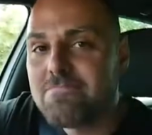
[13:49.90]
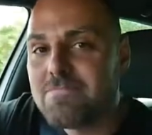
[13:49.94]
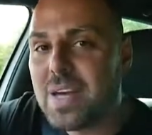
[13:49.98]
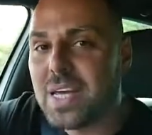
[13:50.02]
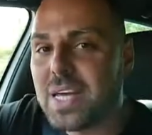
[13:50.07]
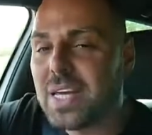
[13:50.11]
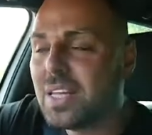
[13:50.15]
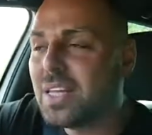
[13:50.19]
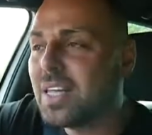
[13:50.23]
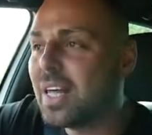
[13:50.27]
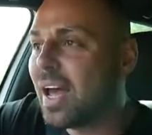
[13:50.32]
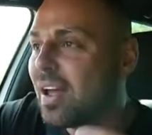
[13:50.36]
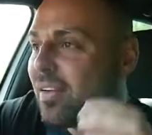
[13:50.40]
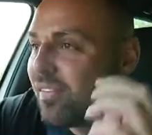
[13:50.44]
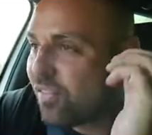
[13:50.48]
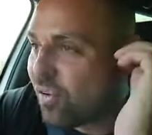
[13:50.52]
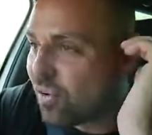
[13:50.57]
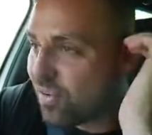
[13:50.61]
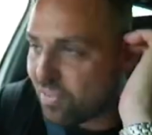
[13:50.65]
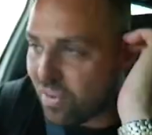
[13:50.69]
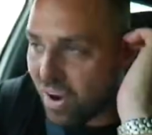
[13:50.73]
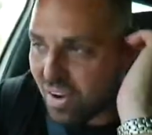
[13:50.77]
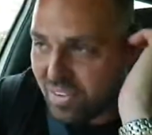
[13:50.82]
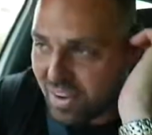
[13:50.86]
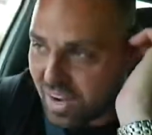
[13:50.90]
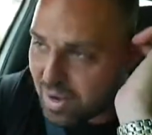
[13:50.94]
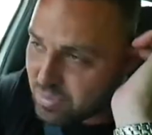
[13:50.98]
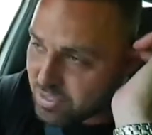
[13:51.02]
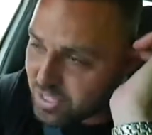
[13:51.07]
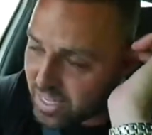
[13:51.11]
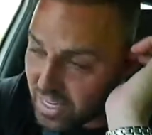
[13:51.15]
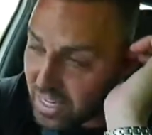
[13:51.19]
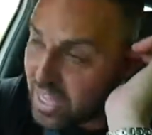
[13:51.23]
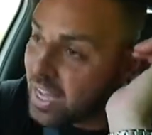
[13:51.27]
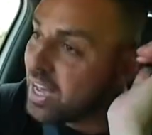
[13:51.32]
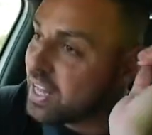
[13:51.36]
beat the A45
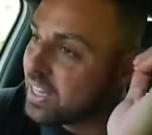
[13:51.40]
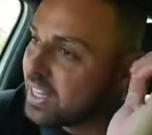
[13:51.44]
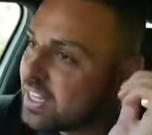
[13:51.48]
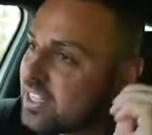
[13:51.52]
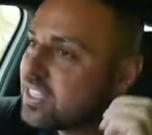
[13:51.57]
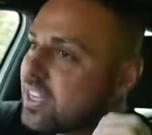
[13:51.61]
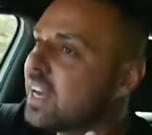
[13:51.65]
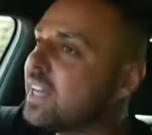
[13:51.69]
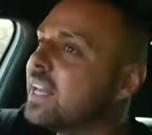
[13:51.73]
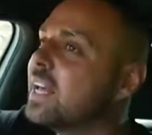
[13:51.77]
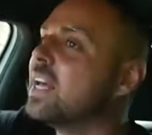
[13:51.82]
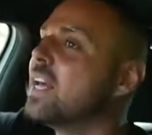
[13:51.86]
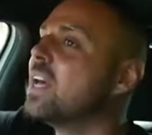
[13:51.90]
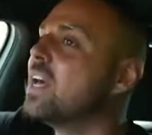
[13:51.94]
AMG. This done it